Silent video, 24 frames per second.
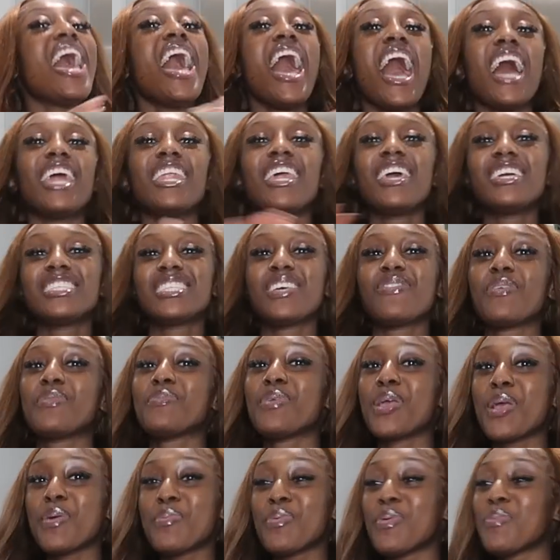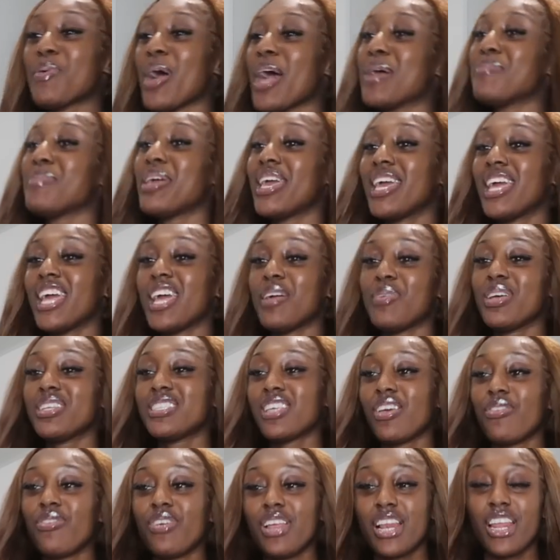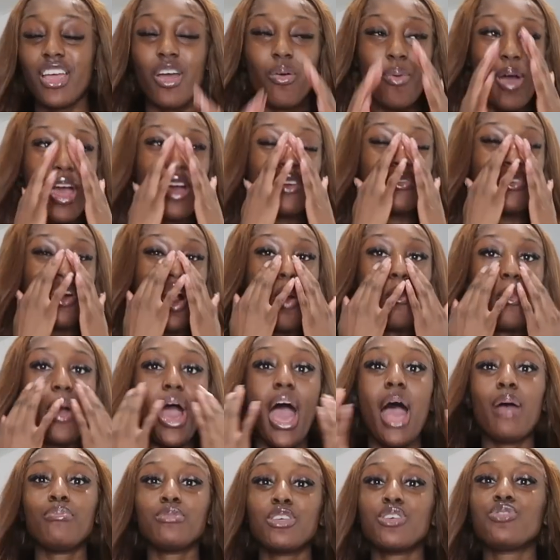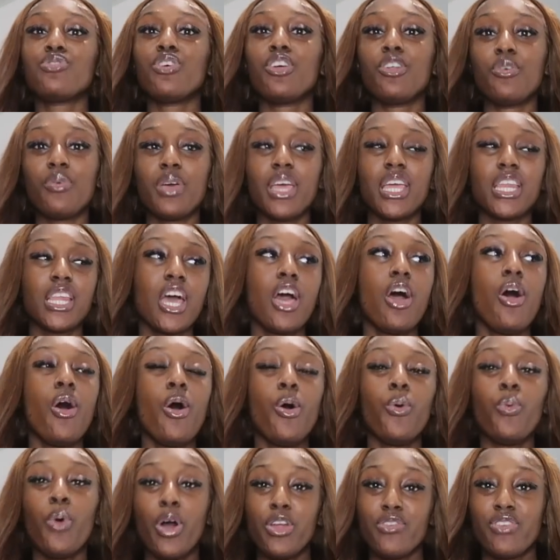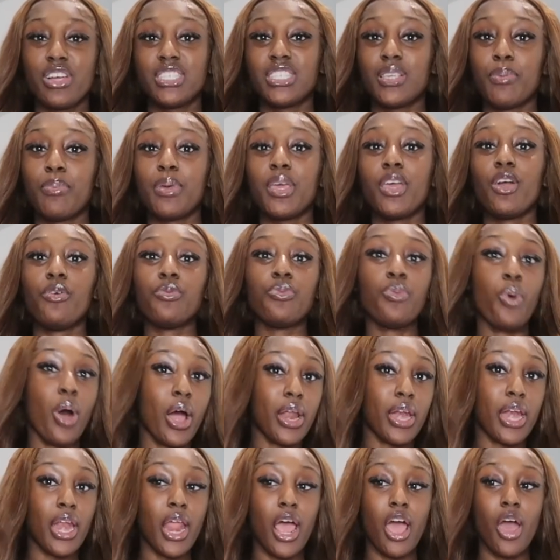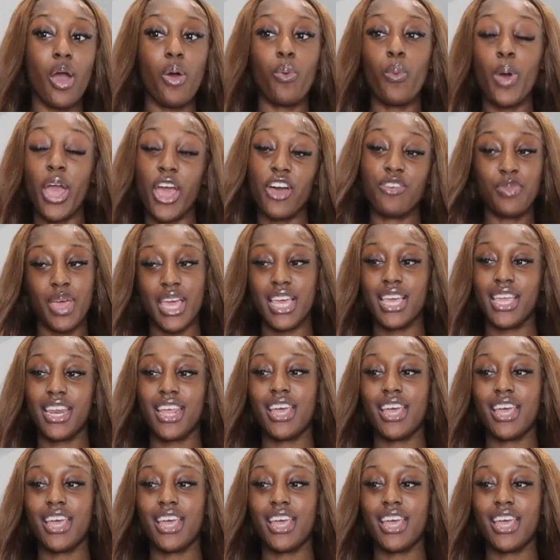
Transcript: I know different people might make it a bit differently or whatever, but I'm just following one recipe or one way of making